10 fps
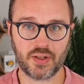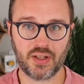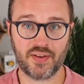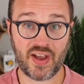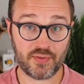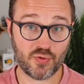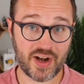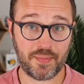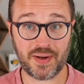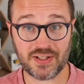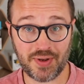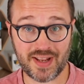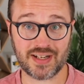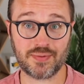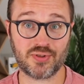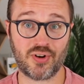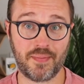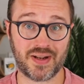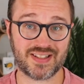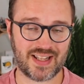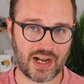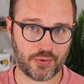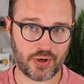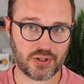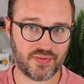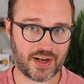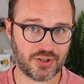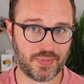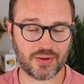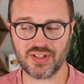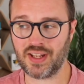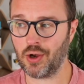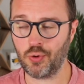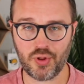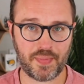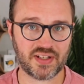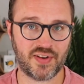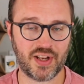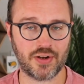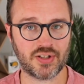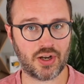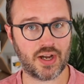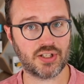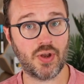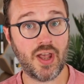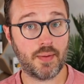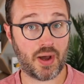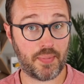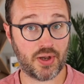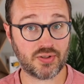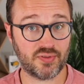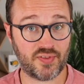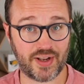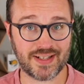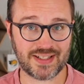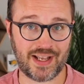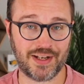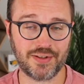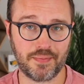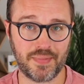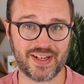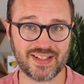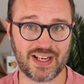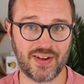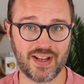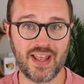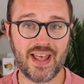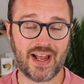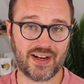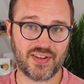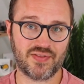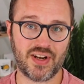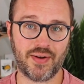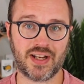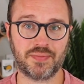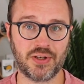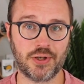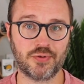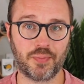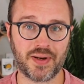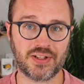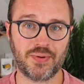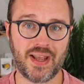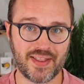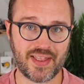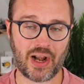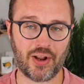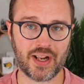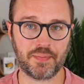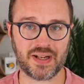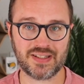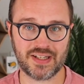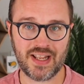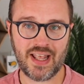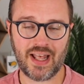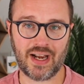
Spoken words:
If you haven't already, please do hit that subscribe button, that little notification bell to get all the best videos that I do about personal finance and money saving. And if this video has been useful, please do hit that like button and